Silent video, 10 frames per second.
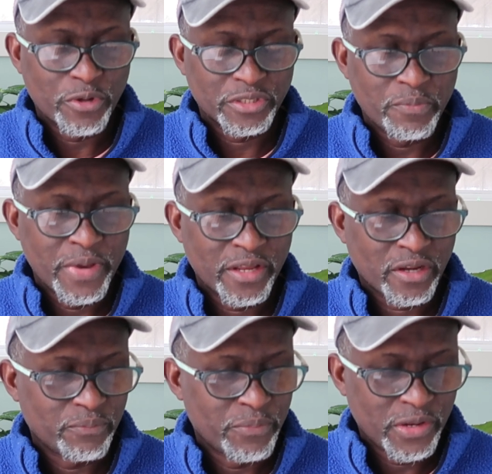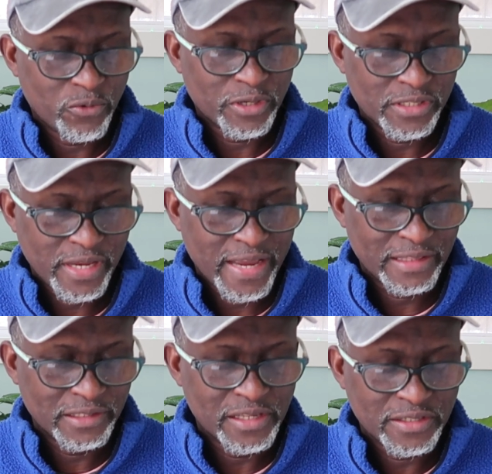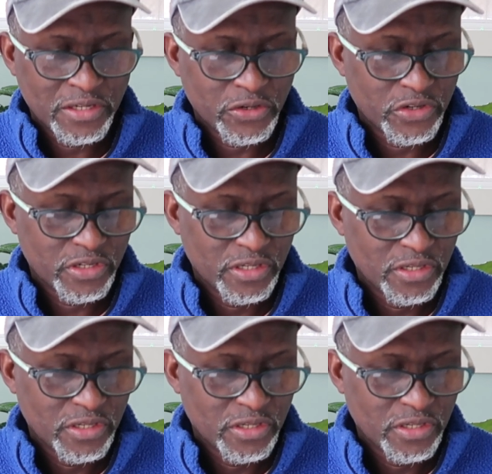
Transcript: one of the better ones I handled this year.